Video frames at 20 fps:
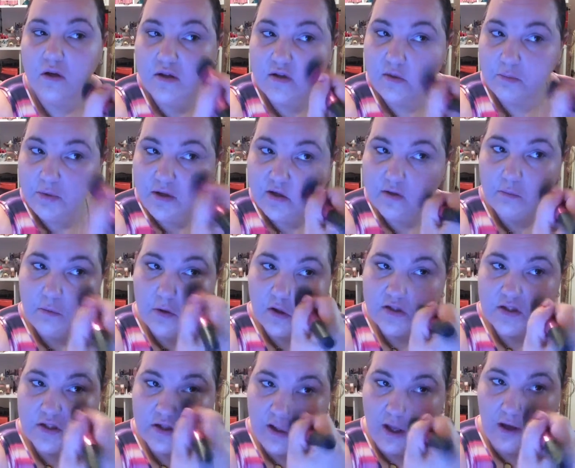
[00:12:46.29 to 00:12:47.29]
You'd be
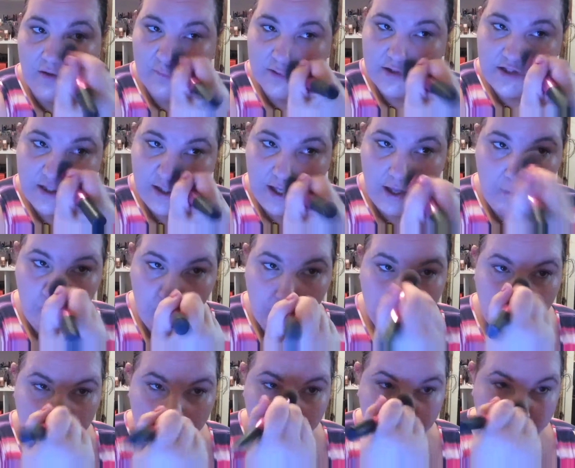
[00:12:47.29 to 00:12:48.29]
surprised the coverage you get
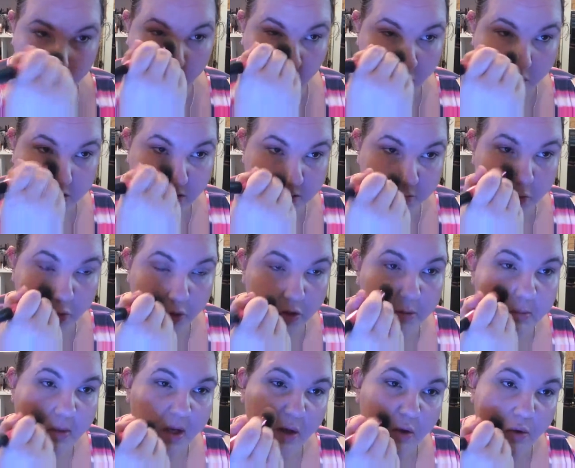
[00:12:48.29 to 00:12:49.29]
when you only put a small
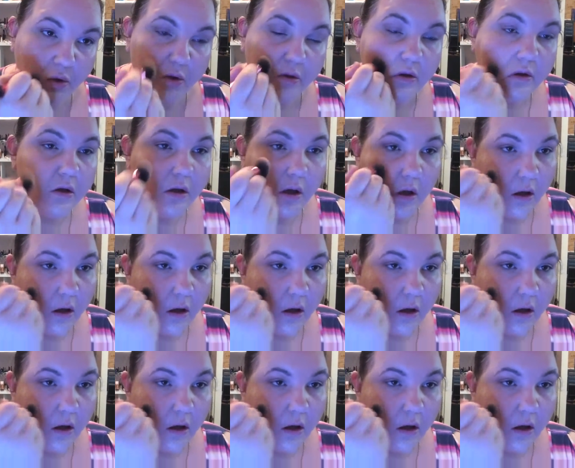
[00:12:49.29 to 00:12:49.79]
amount on.